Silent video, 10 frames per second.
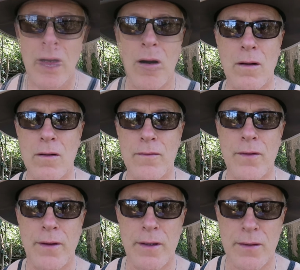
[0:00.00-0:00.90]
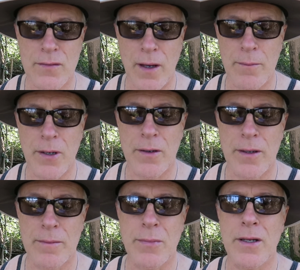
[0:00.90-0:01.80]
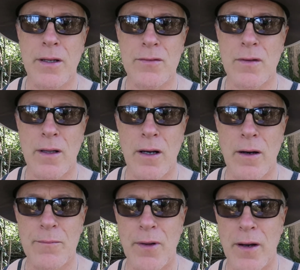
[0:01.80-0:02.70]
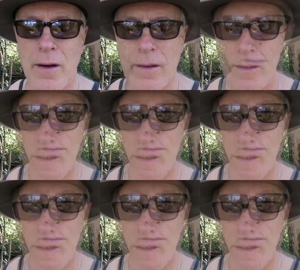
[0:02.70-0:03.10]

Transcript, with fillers: all over the Siberian peninsula up there.